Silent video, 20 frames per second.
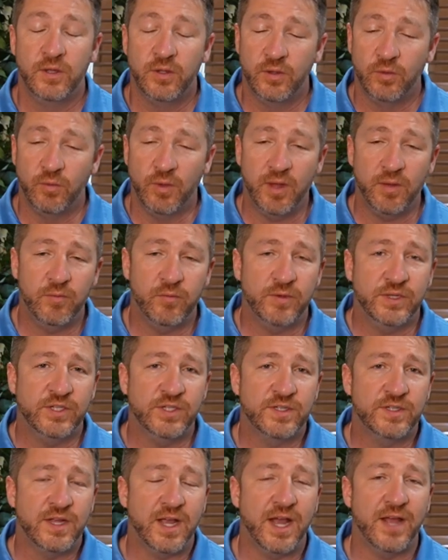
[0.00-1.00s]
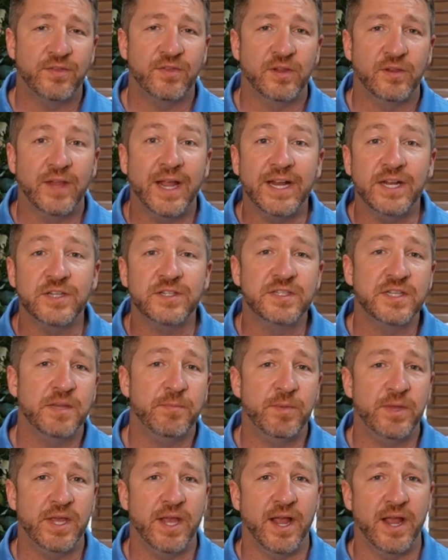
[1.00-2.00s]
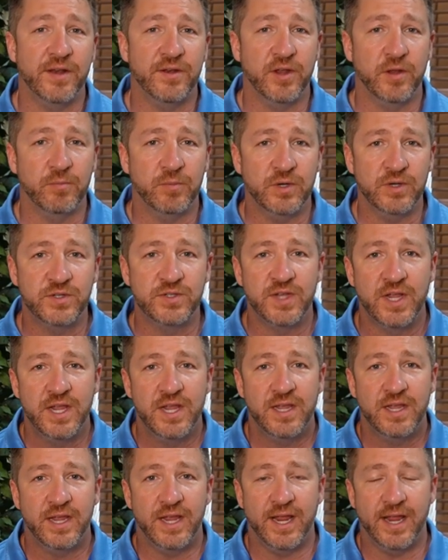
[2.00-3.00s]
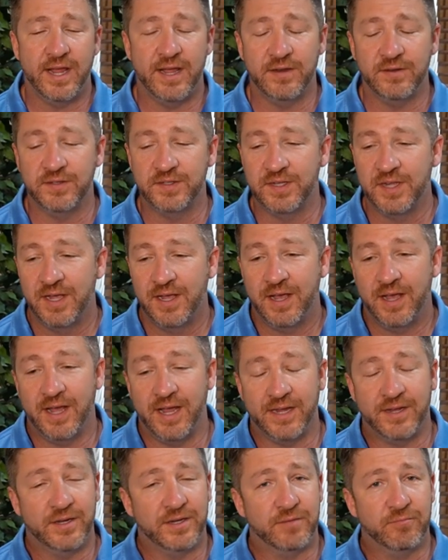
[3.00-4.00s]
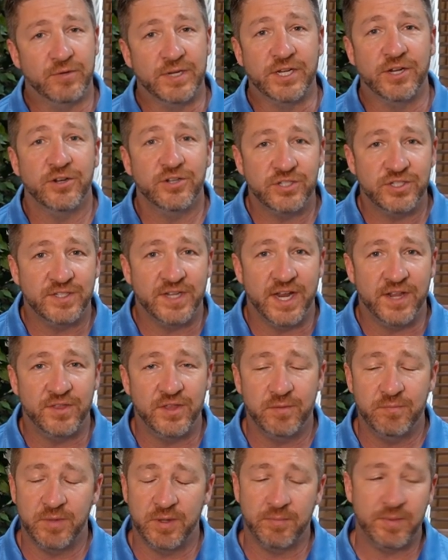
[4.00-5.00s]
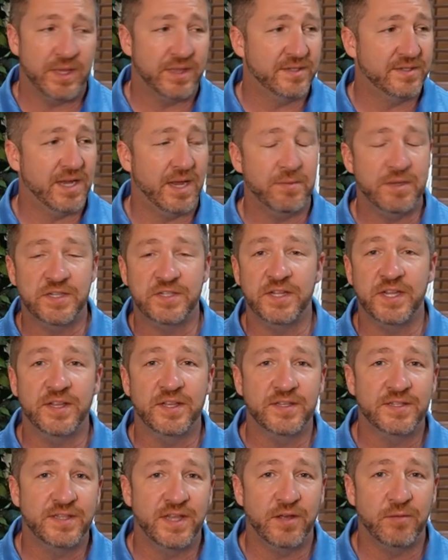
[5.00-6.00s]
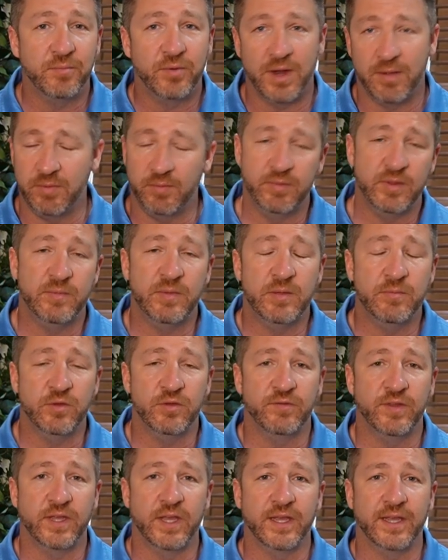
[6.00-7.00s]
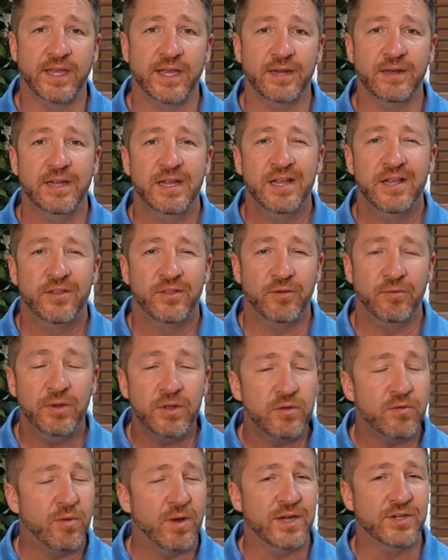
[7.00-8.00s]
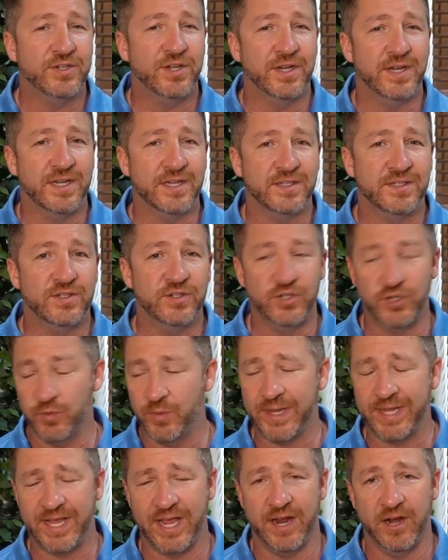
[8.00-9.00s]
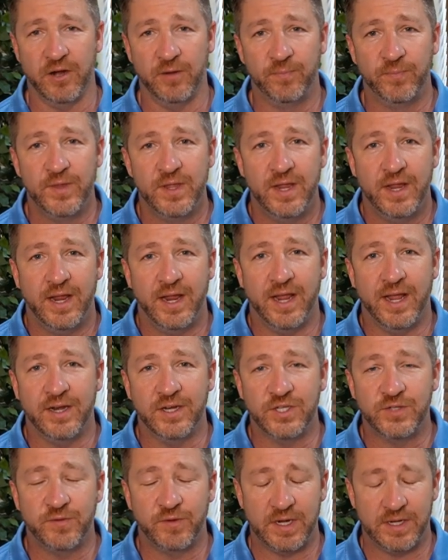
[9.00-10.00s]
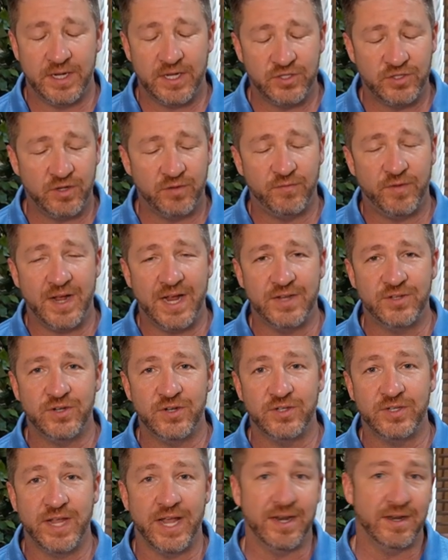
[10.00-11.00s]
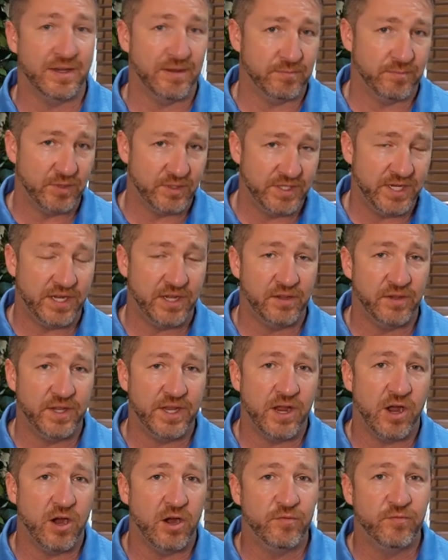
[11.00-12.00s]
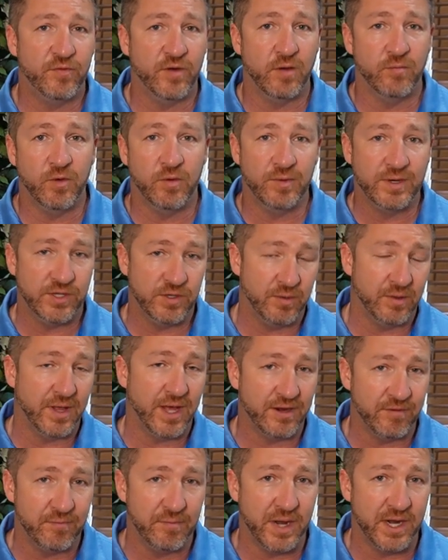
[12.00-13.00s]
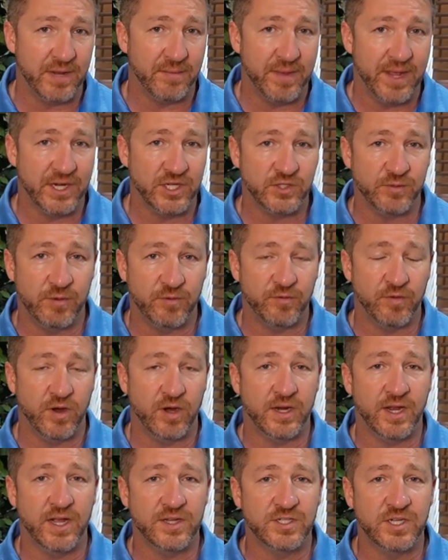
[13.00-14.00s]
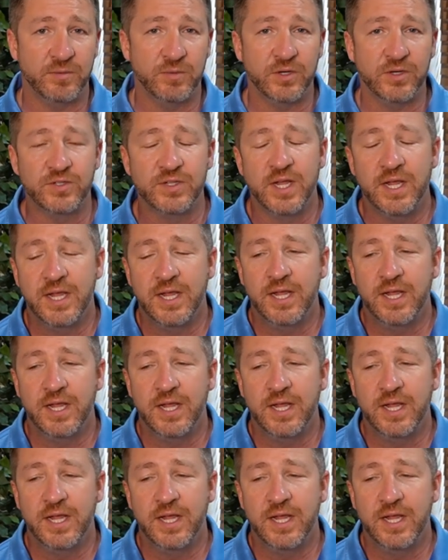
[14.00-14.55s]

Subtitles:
Well, we just got the latest CPI numbers, and I could regurgitate them, but by the time you see this, they'll probably be moving again. The real question is, do we care? And as financial advisors, and particularly our firm, where we do a lot of money management for our customers,